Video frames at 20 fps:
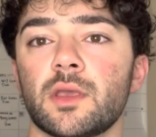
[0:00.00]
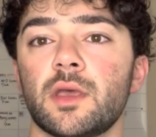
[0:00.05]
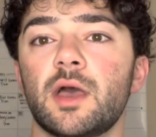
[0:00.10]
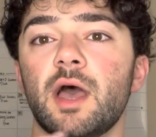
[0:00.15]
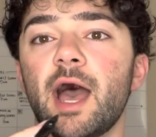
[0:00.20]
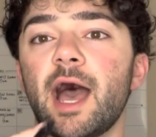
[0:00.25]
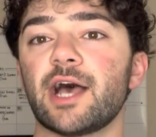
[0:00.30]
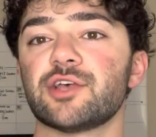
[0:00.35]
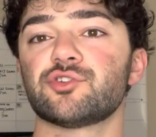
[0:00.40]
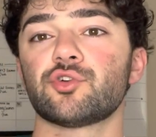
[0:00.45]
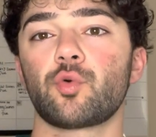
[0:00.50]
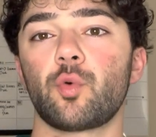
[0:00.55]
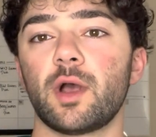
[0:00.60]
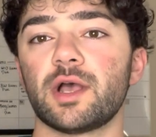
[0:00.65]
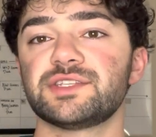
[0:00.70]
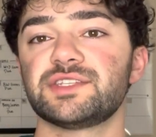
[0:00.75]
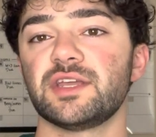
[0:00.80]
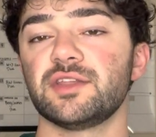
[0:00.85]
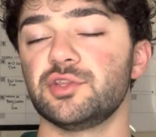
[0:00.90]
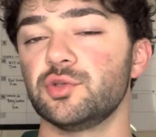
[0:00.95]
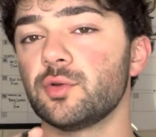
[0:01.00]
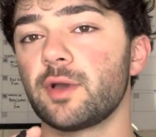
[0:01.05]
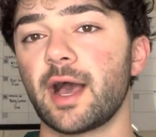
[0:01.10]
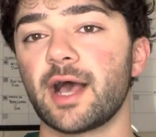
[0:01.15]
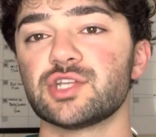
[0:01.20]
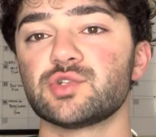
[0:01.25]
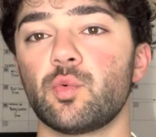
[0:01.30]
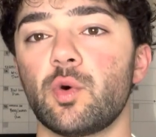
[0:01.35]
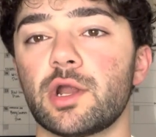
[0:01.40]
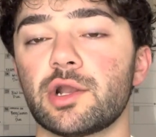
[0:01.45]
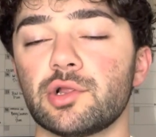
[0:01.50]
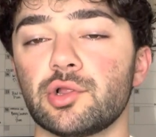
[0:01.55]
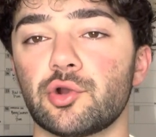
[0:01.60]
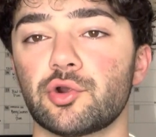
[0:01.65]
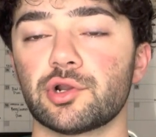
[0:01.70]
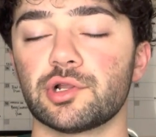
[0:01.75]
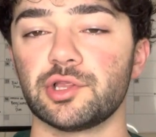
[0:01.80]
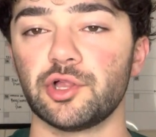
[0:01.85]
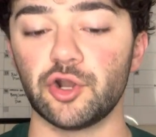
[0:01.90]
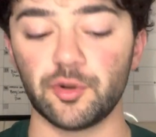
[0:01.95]
As requested, you guys want to
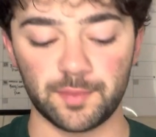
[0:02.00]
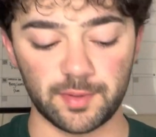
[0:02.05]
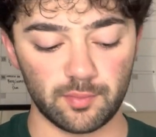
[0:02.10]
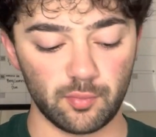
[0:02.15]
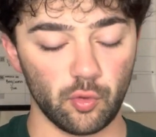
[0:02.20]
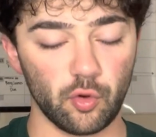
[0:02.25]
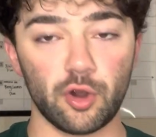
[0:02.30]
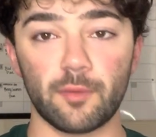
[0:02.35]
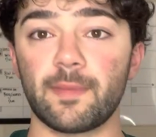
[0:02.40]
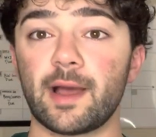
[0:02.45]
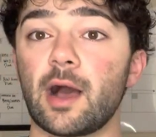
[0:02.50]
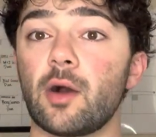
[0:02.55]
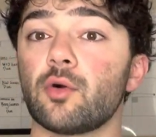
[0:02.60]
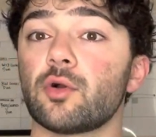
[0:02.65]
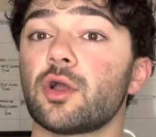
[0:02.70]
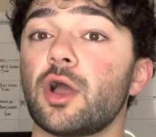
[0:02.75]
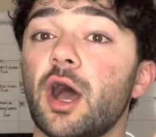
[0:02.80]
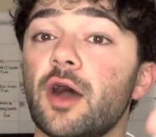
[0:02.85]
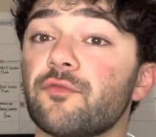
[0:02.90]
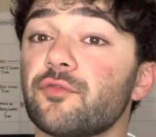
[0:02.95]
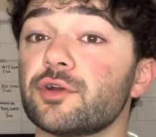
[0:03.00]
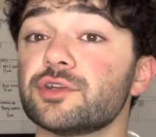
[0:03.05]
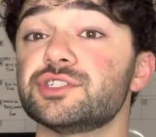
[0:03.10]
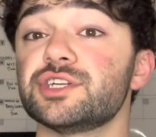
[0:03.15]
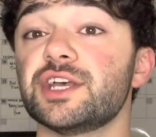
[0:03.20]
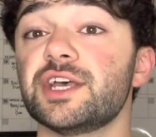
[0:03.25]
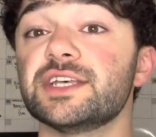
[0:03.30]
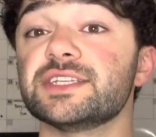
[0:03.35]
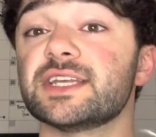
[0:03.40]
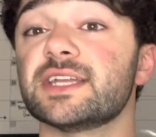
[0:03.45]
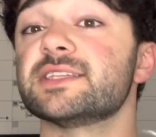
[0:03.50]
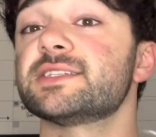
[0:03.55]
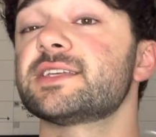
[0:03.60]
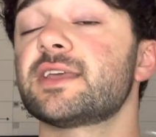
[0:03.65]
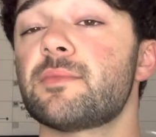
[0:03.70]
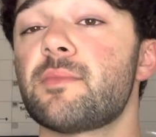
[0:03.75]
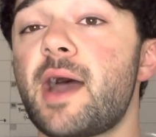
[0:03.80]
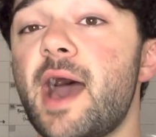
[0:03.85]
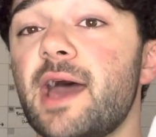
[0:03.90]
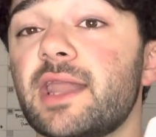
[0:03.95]
learn a little bit more about coverages and
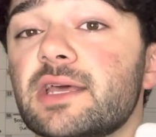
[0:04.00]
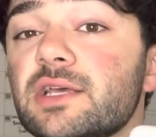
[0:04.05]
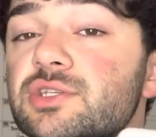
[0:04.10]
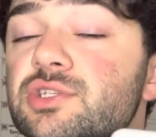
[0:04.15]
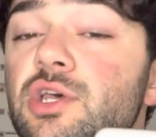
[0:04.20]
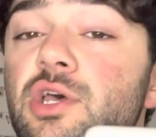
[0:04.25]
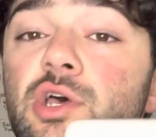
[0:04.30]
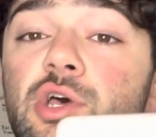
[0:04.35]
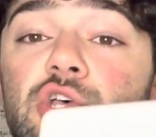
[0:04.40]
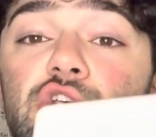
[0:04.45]
schematics.